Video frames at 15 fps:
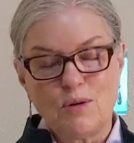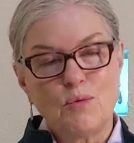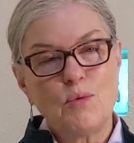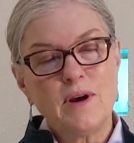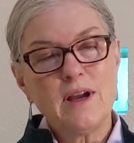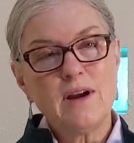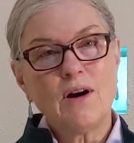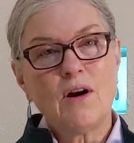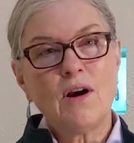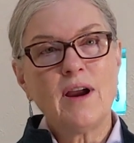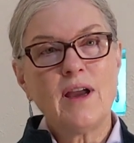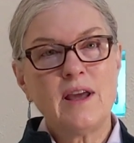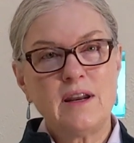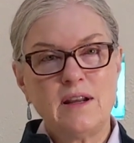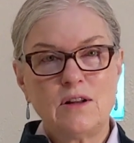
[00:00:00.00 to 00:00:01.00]
We are
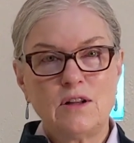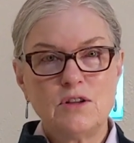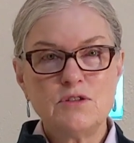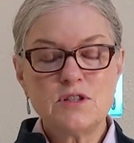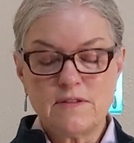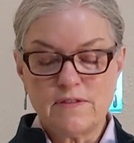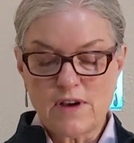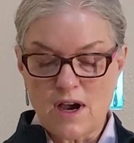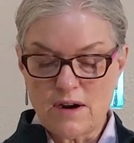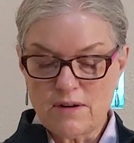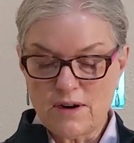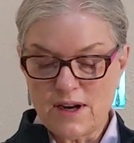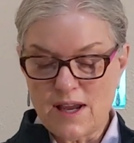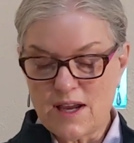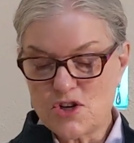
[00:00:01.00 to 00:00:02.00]
an inclusive
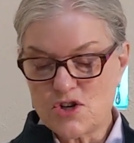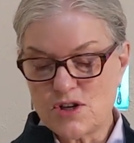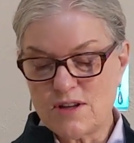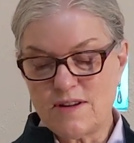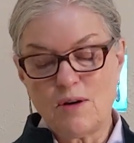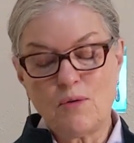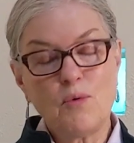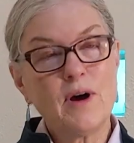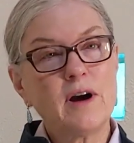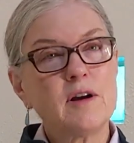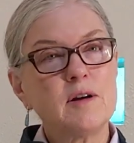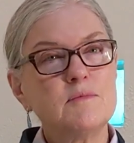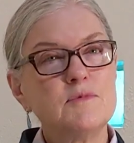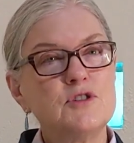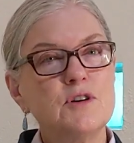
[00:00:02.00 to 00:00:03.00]
congregation that
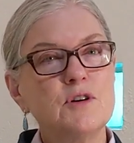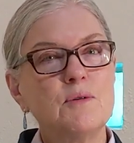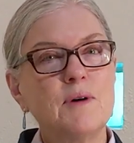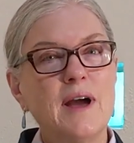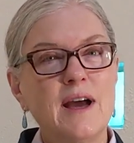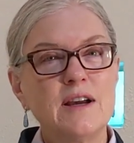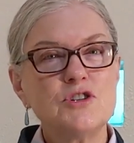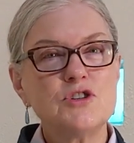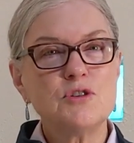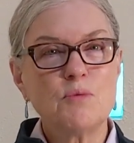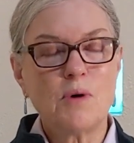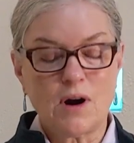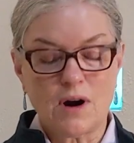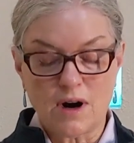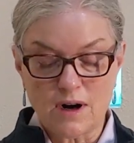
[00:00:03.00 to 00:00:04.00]
welcomes you as you
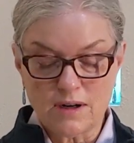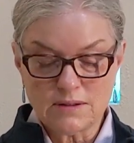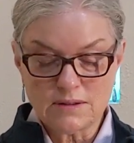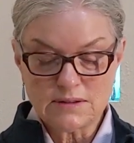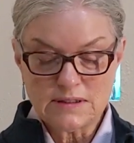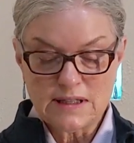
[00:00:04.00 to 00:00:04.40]
are,